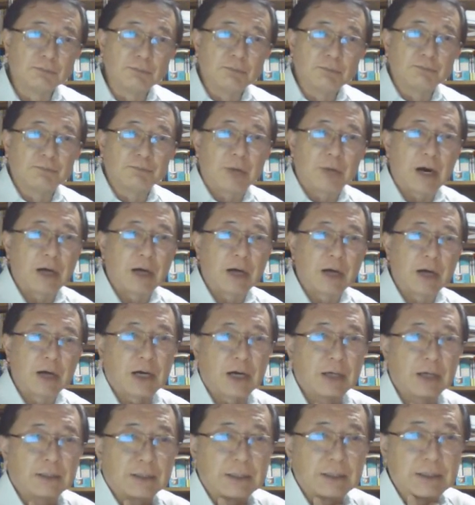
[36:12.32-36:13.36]
Bar
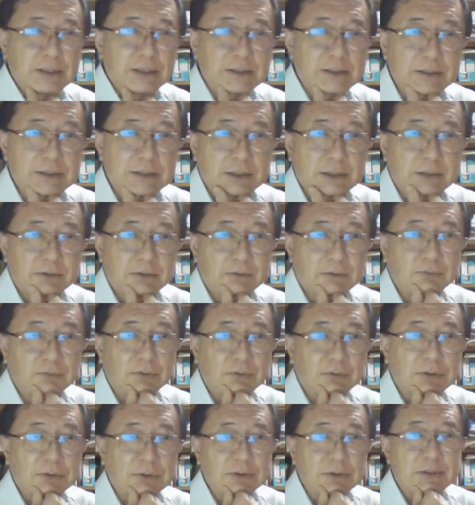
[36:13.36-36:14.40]
chart is
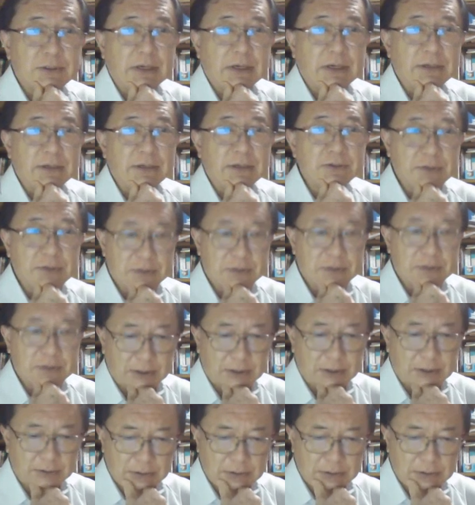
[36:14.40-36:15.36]
the sales result.